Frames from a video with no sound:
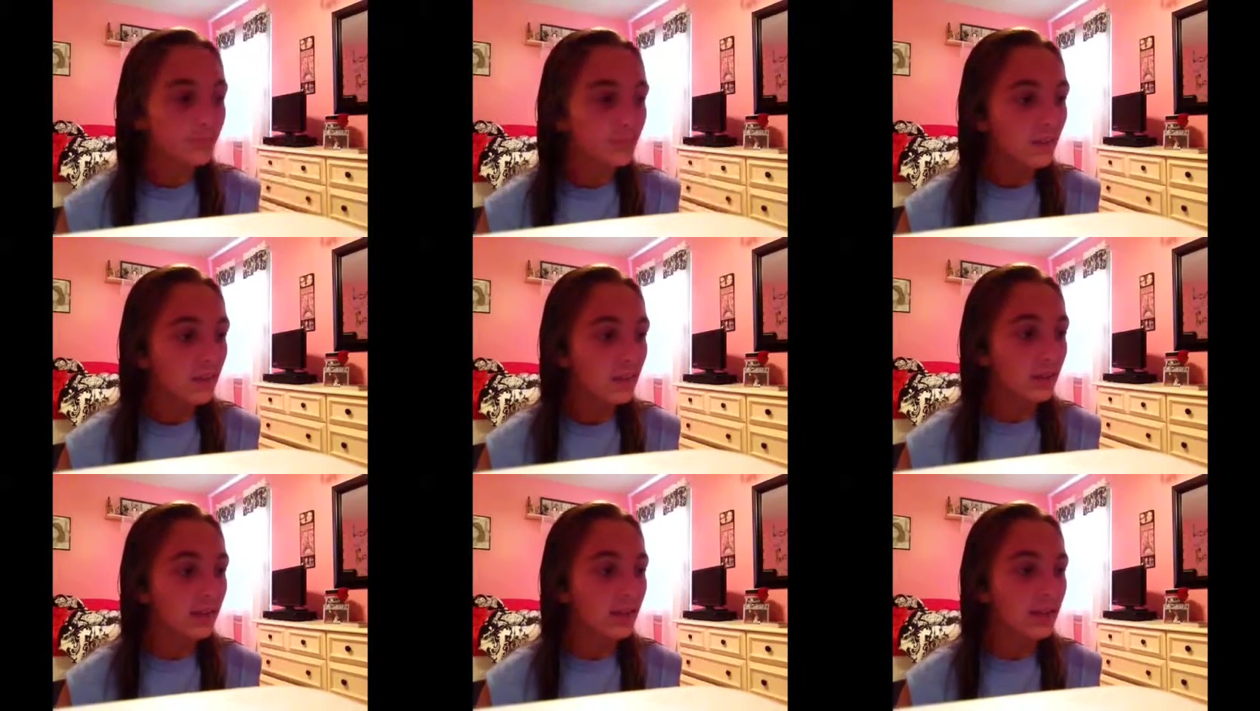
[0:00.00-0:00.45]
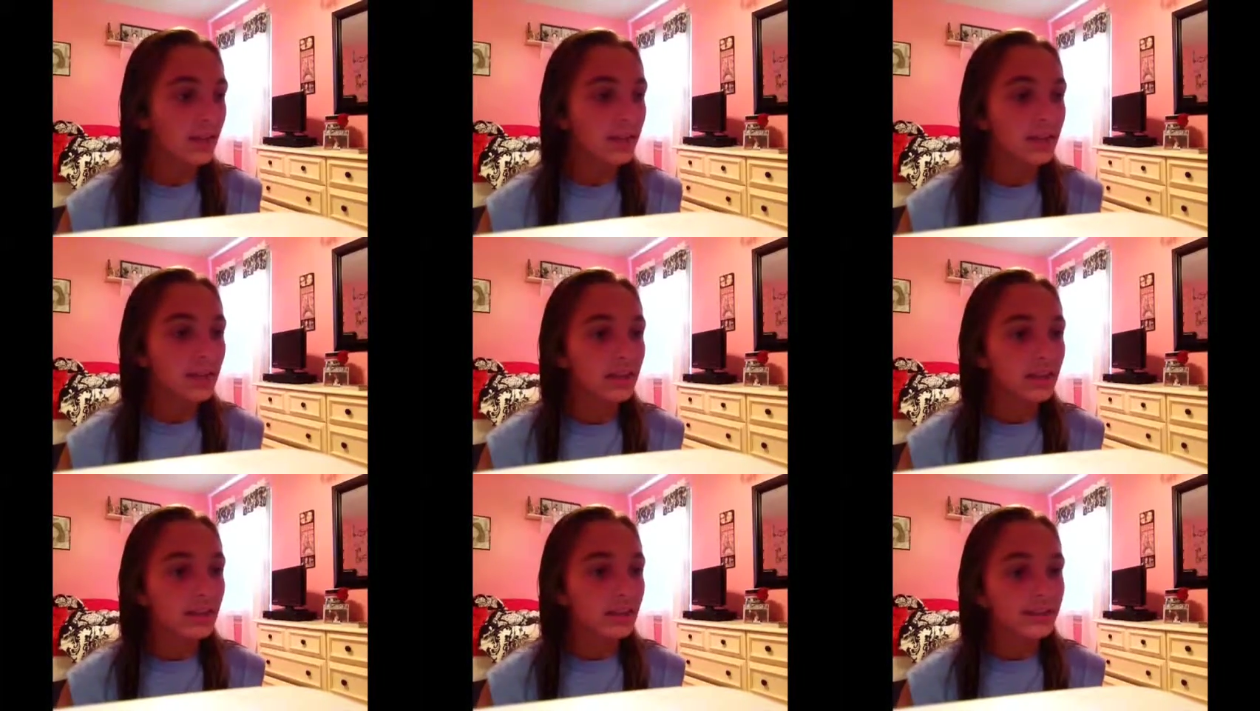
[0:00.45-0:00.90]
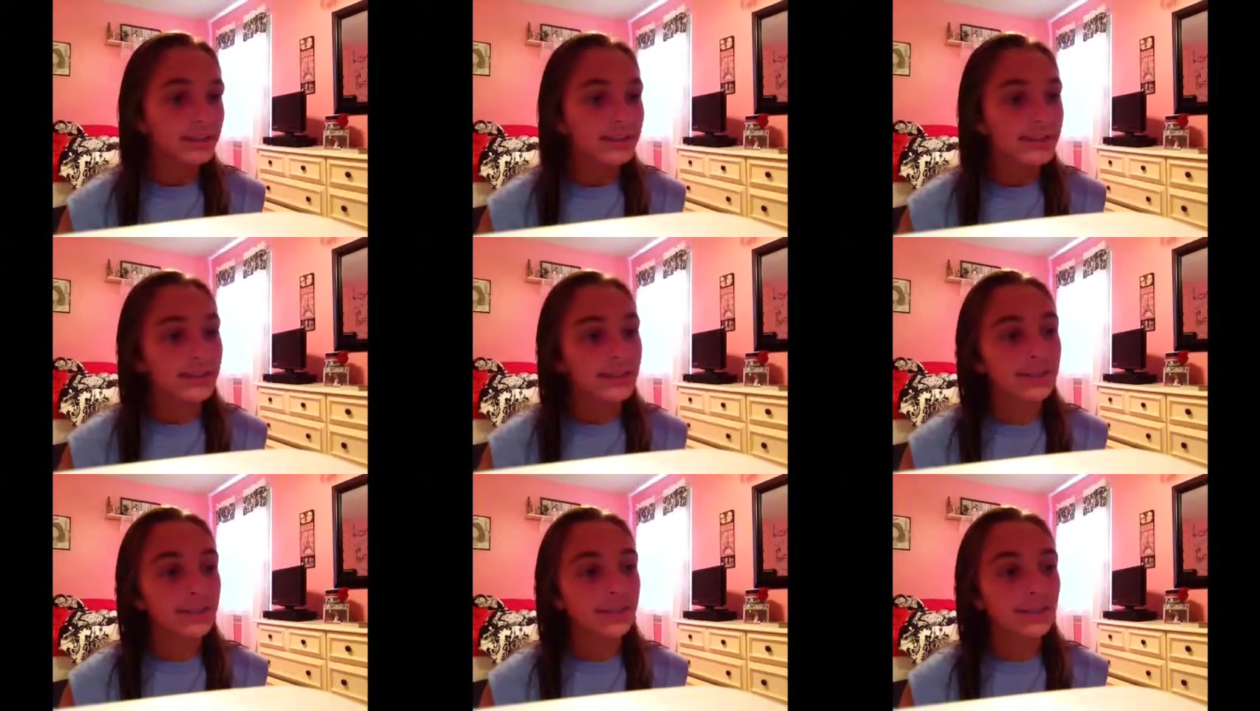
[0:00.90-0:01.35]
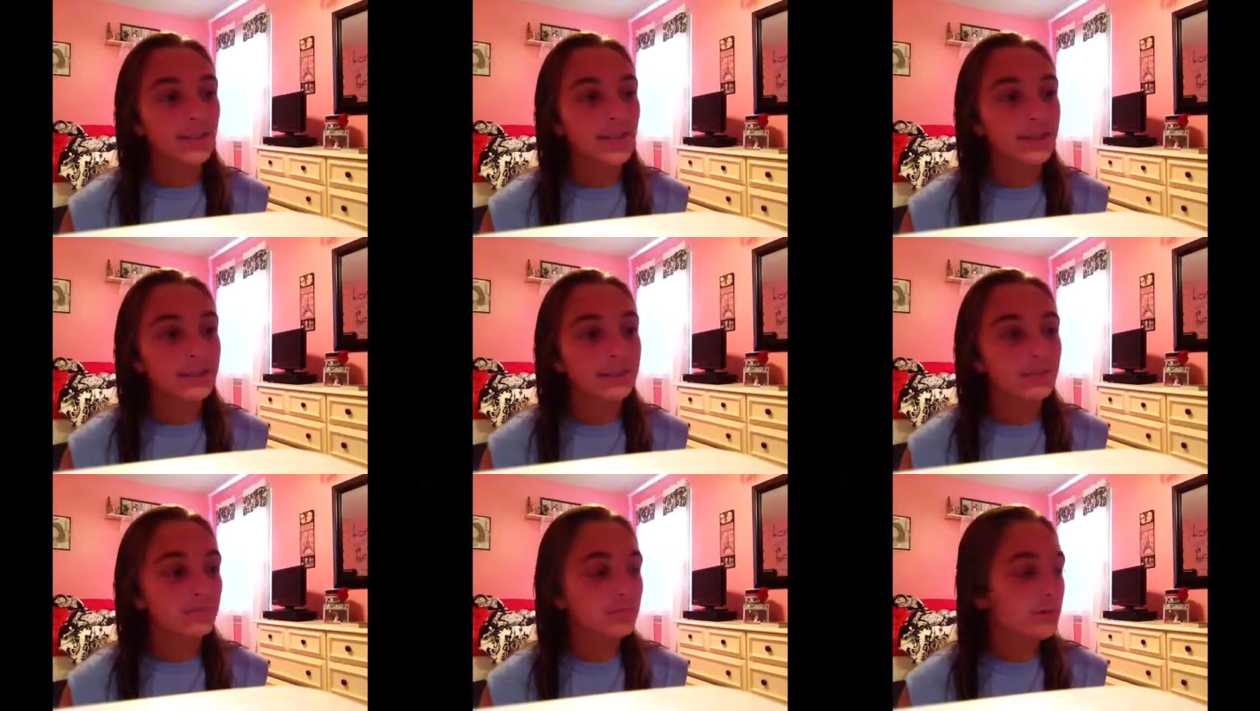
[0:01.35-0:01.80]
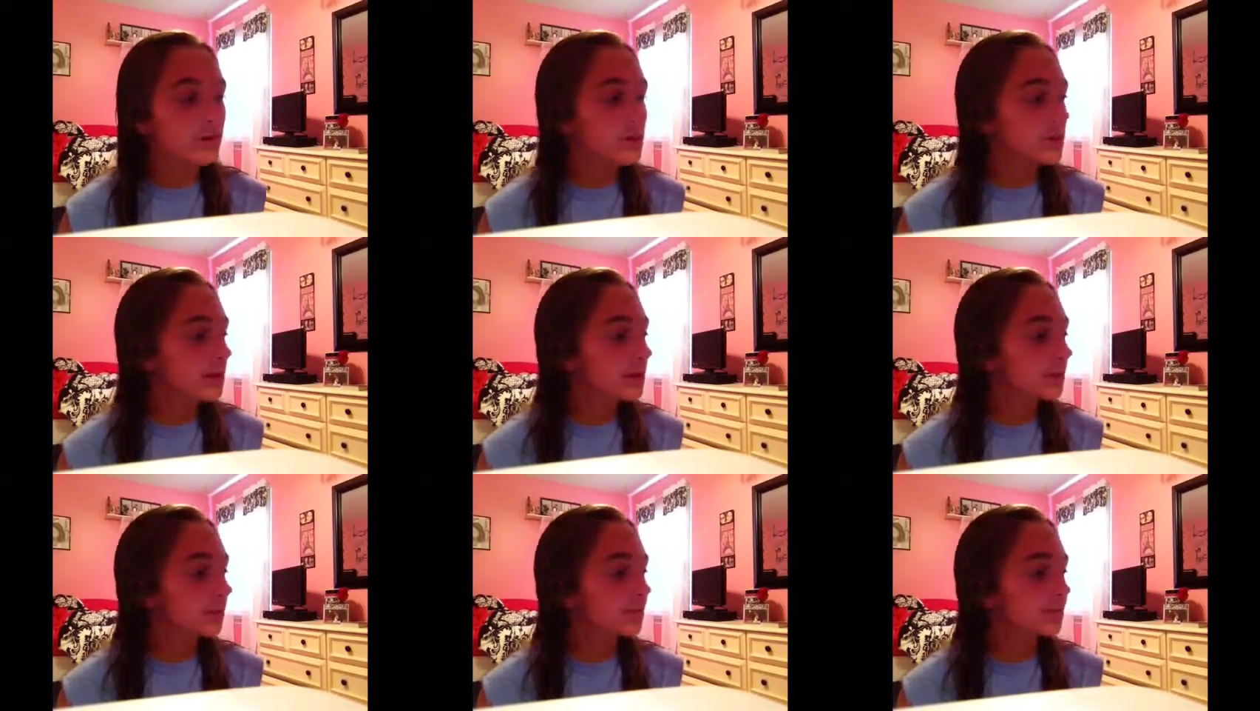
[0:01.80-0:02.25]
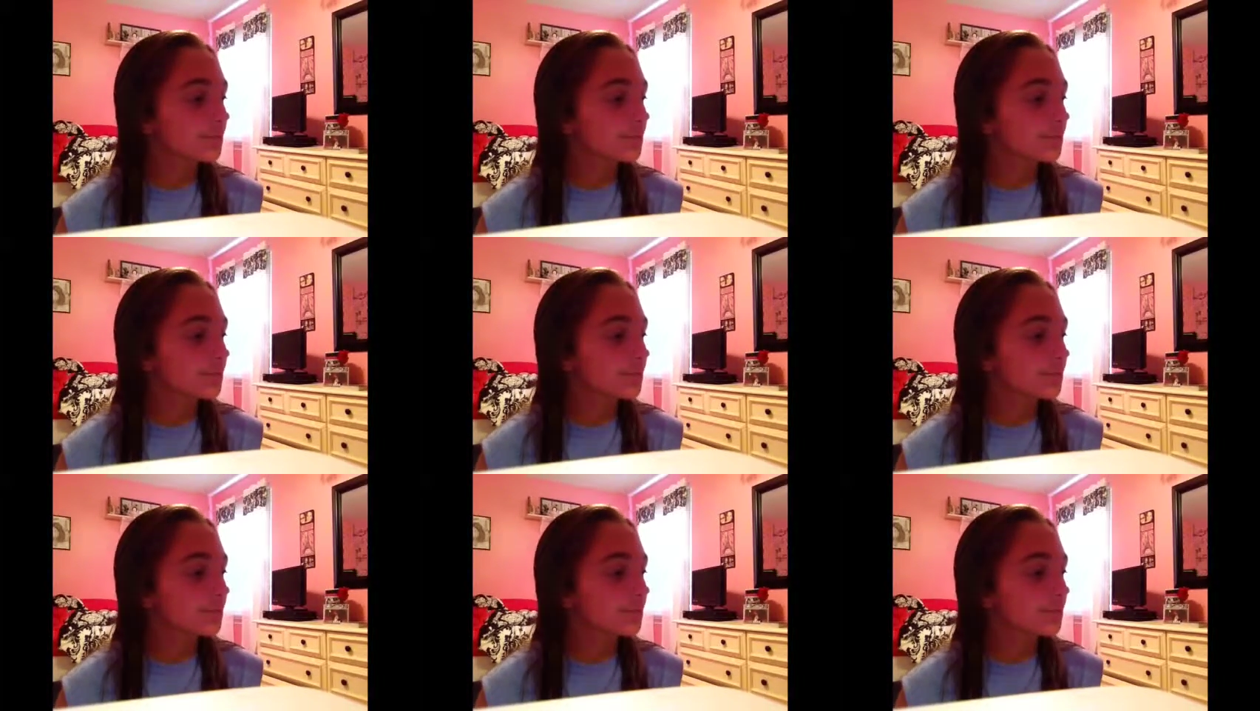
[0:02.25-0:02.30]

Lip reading: Okay, so the next one,